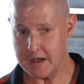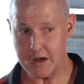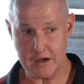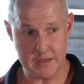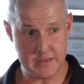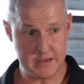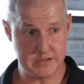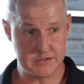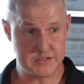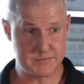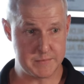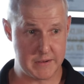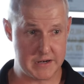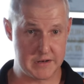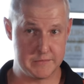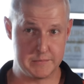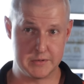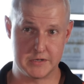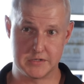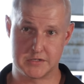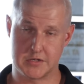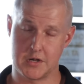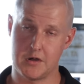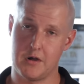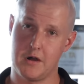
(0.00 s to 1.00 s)
I then spent a
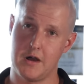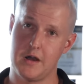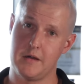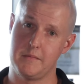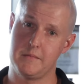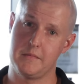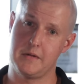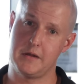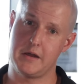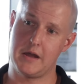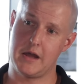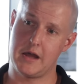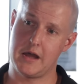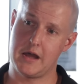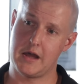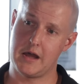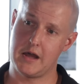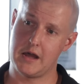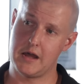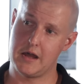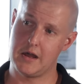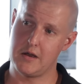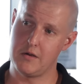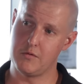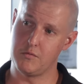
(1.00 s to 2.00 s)
bit of time
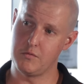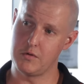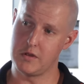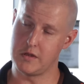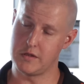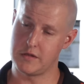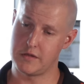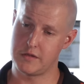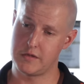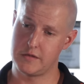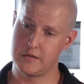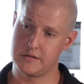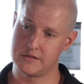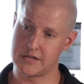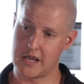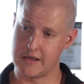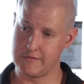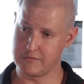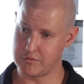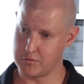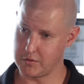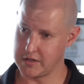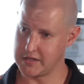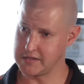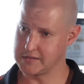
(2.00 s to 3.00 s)
with
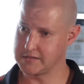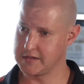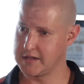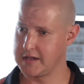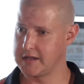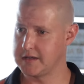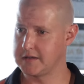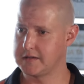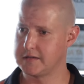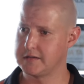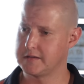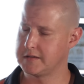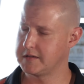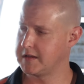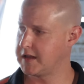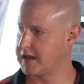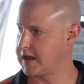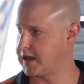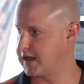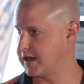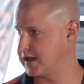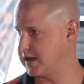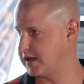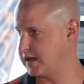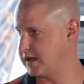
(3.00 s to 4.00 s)
TAFE Queensland,
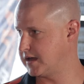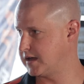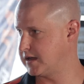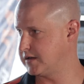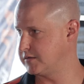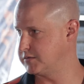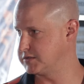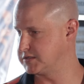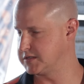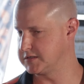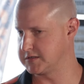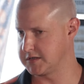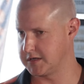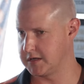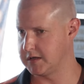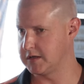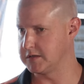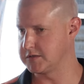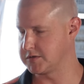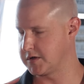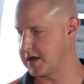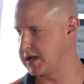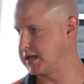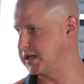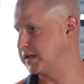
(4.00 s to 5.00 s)
which is a
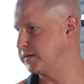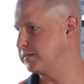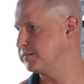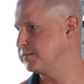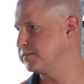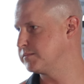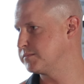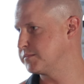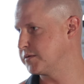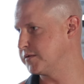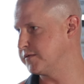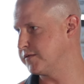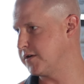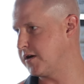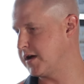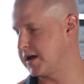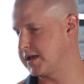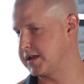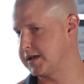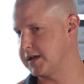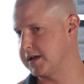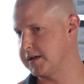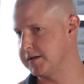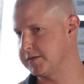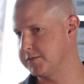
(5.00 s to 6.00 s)
training
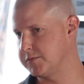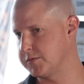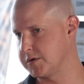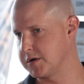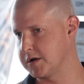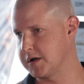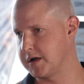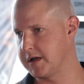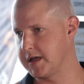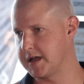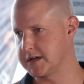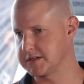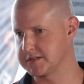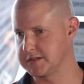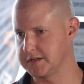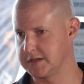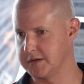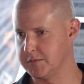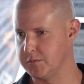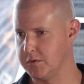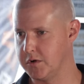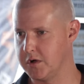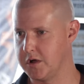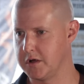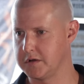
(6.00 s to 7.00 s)
provider where I
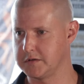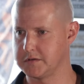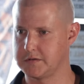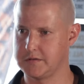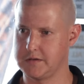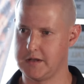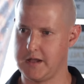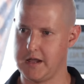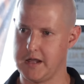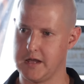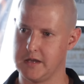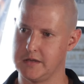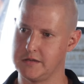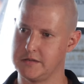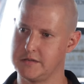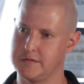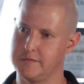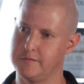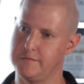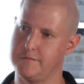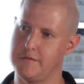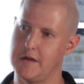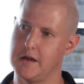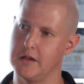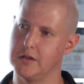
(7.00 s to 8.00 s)
actually worked and
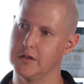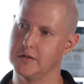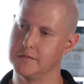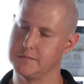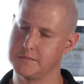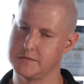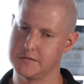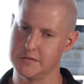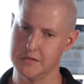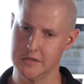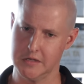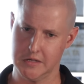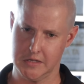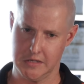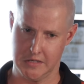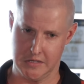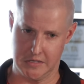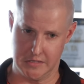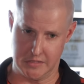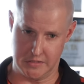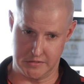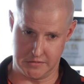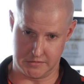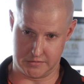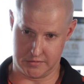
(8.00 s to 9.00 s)
developed
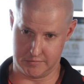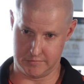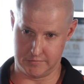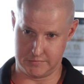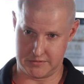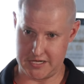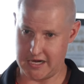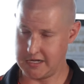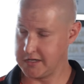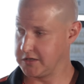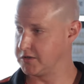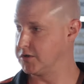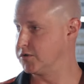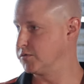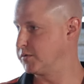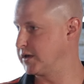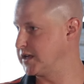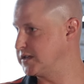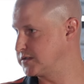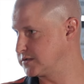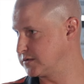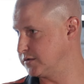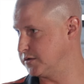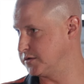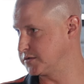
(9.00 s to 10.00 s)
some technical
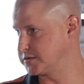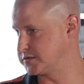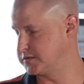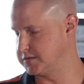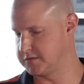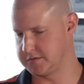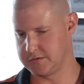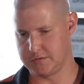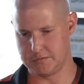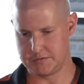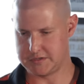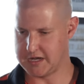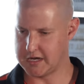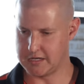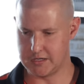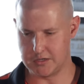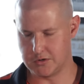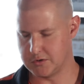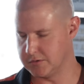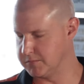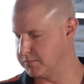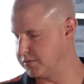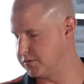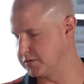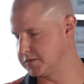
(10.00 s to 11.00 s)
resources or
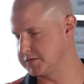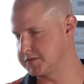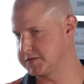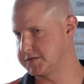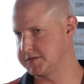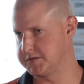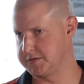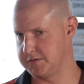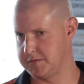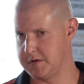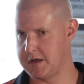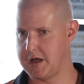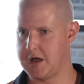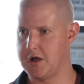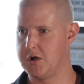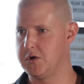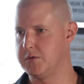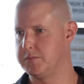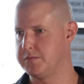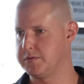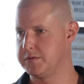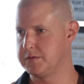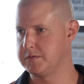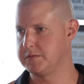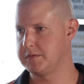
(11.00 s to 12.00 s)
technical books to
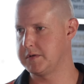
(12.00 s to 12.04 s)
help